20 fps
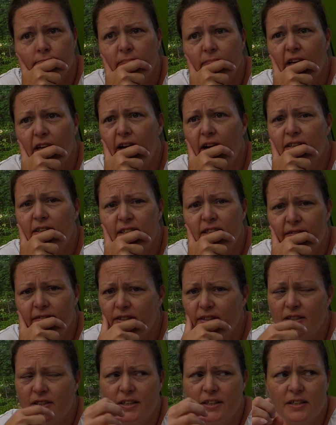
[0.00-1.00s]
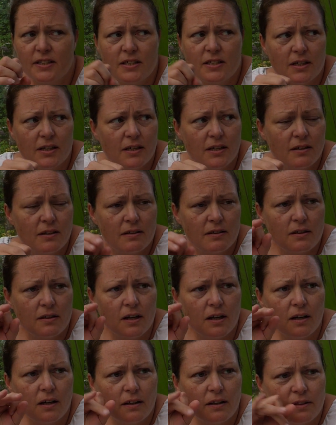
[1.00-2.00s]
Yeah, definitely. Yeah. And seeing
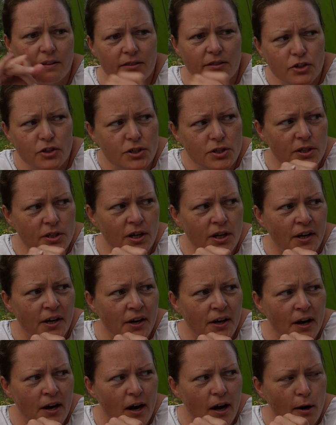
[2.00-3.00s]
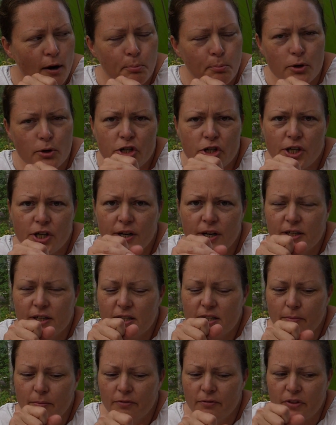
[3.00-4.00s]
just appreciating
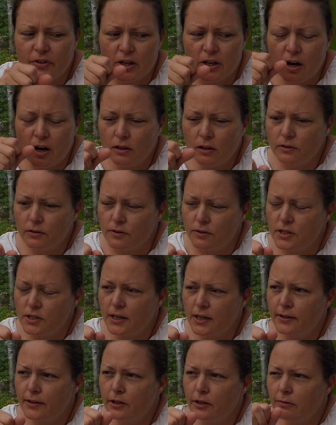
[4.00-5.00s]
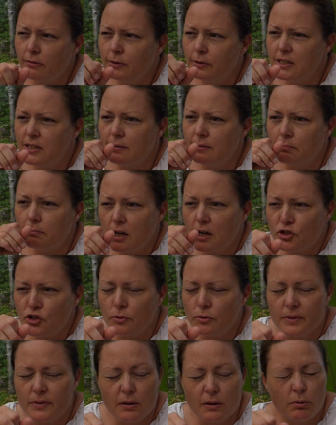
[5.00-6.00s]
some of the colors. Like there was some
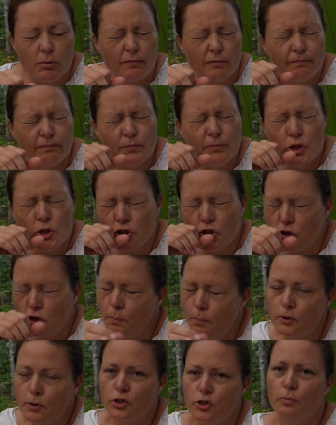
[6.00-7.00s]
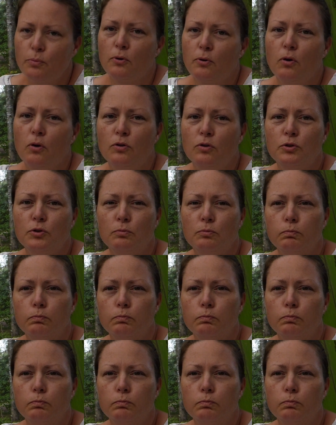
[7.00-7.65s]
mushrooms that were super, super ultra,